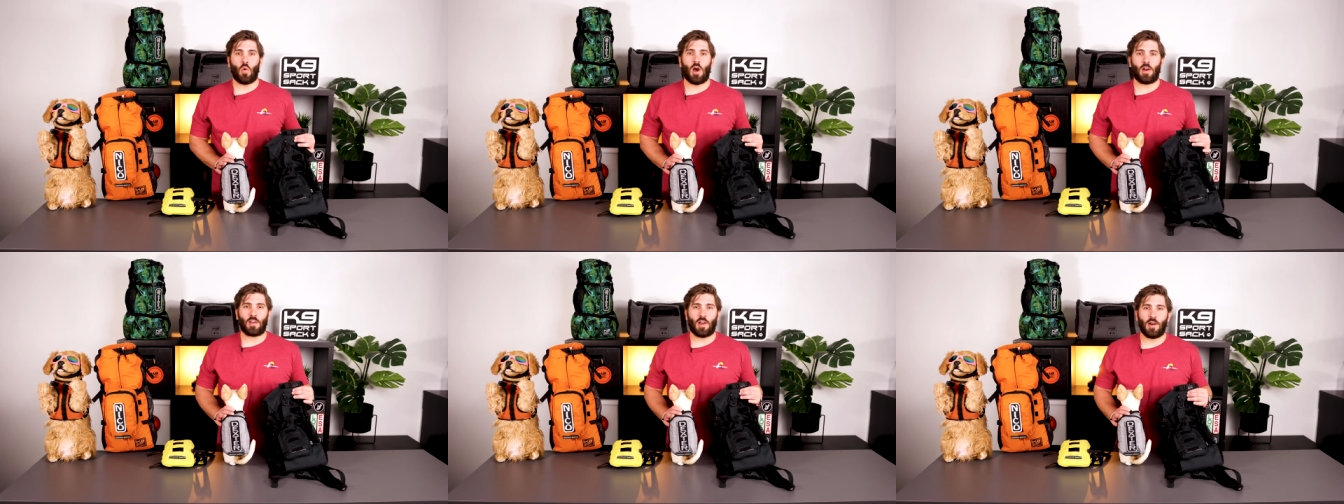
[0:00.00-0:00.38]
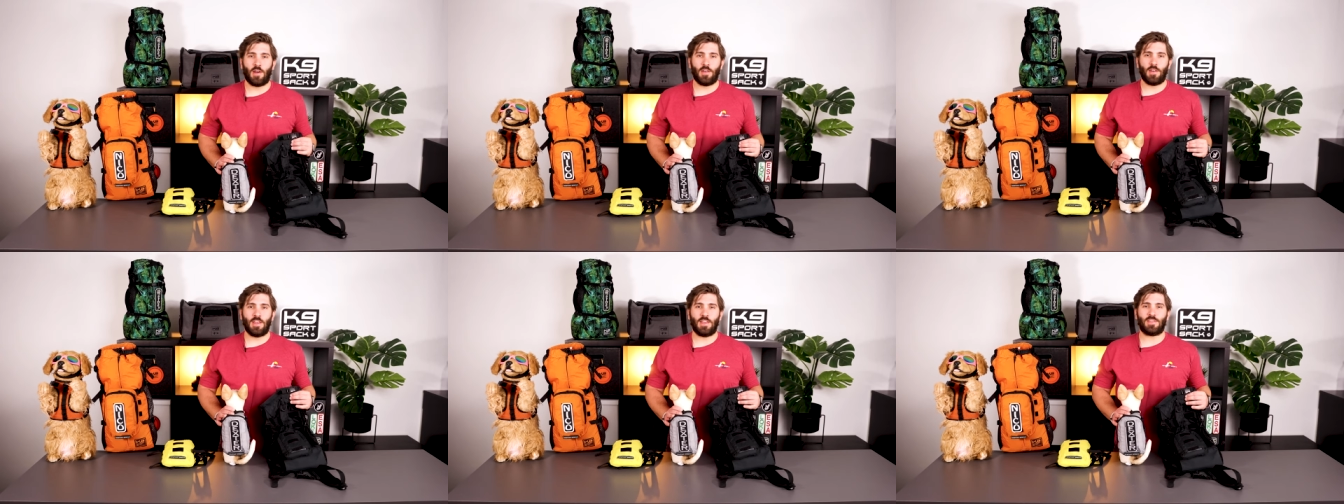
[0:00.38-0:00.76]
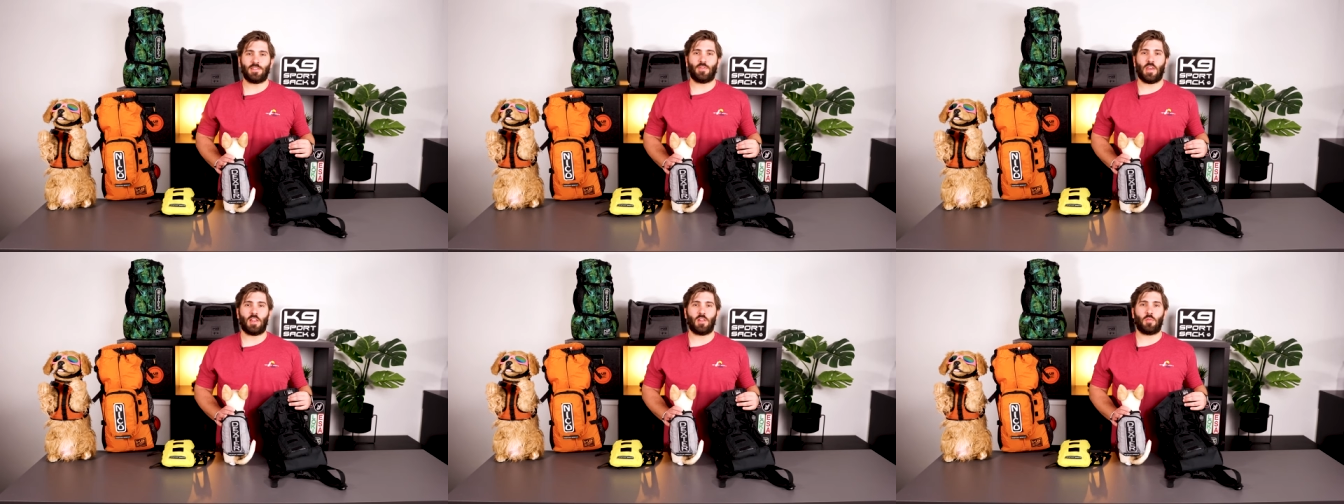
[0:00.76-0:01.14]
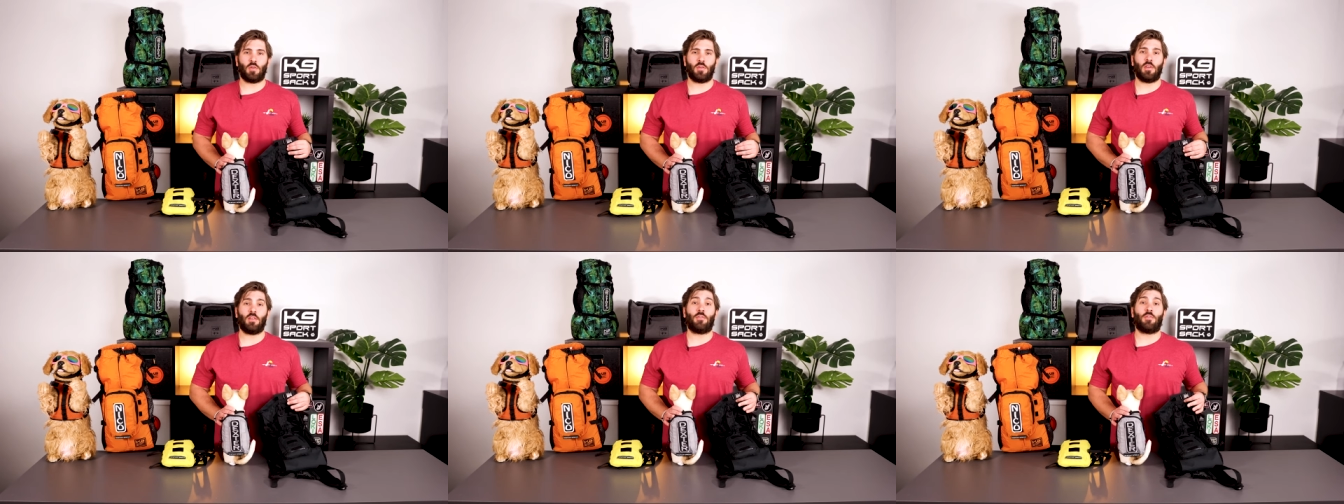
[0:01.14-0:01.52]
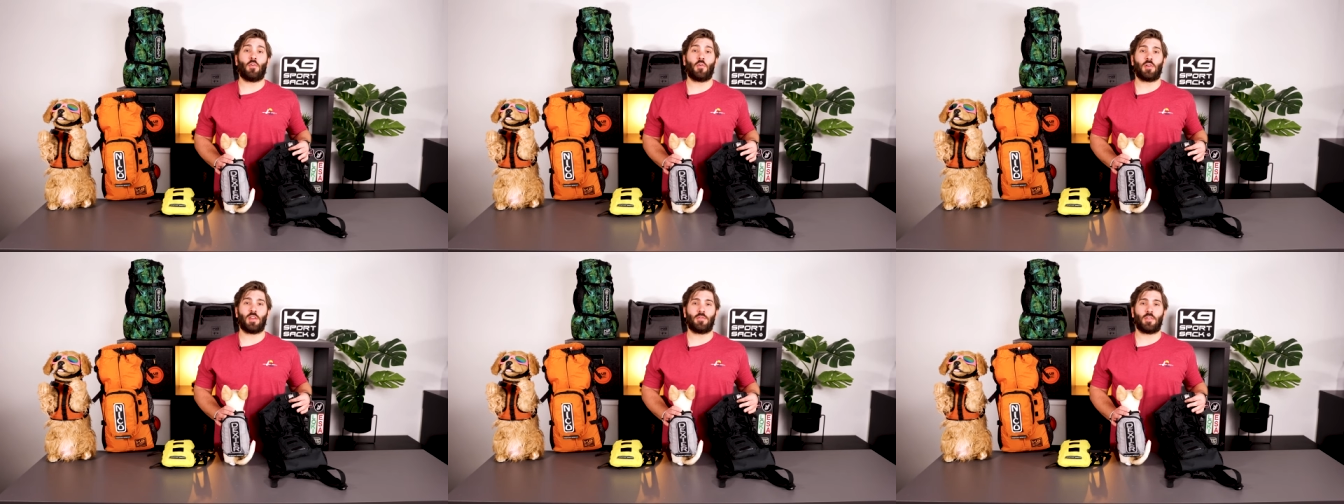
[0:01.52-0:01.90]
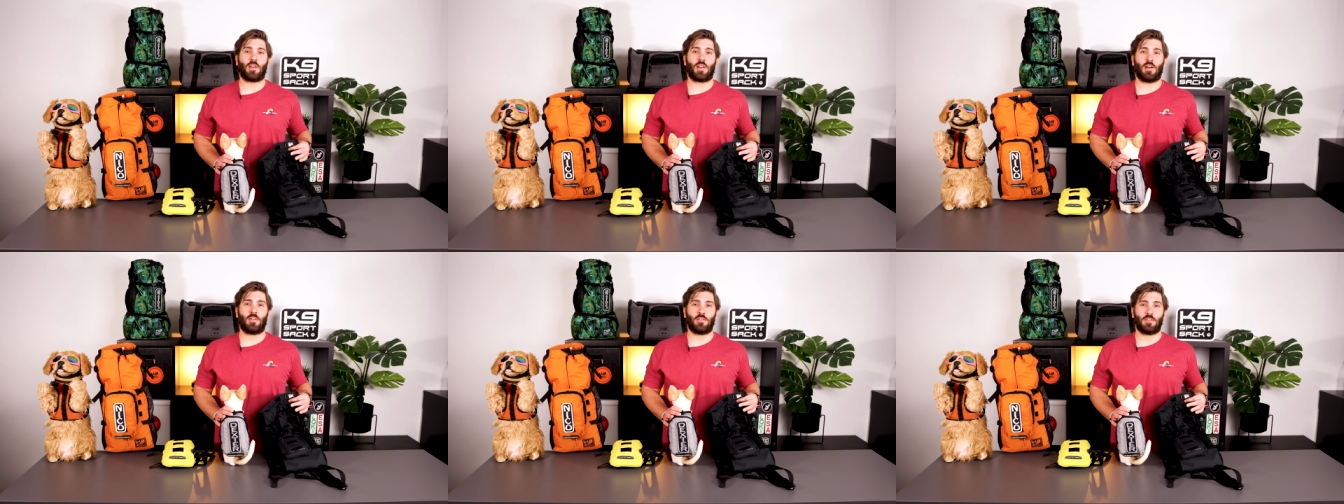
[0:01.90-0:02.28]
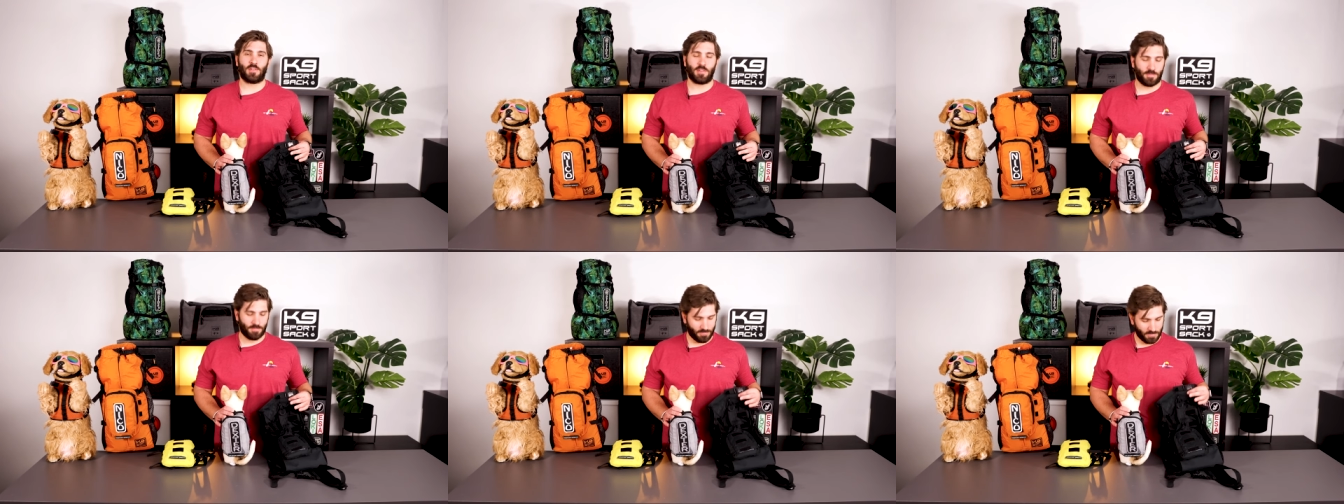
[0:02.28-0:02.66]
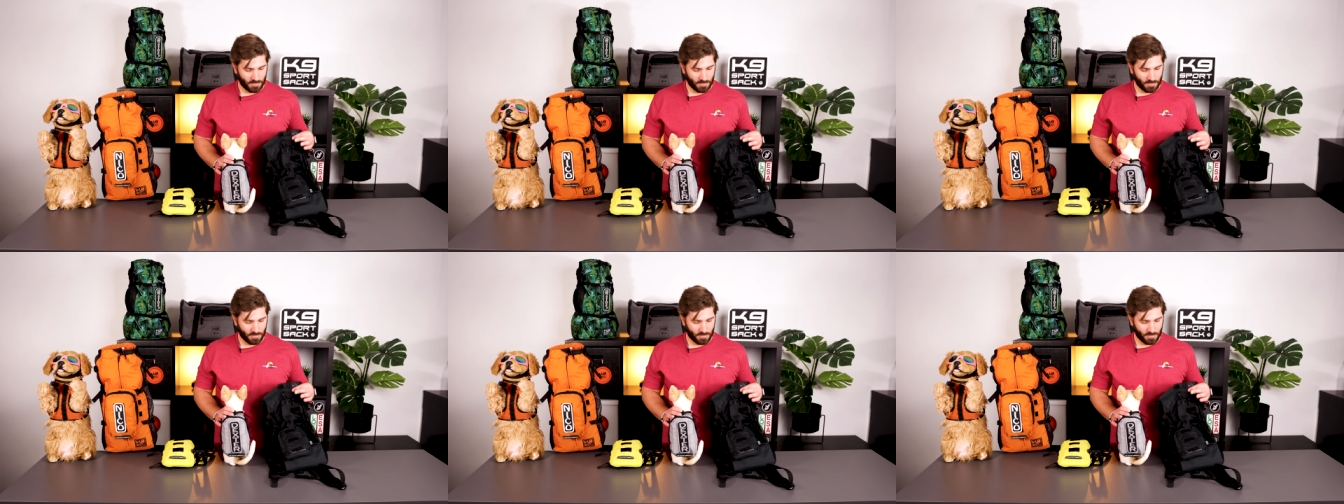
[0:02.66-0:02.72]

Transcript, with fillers: The walk-on is available in four different colors.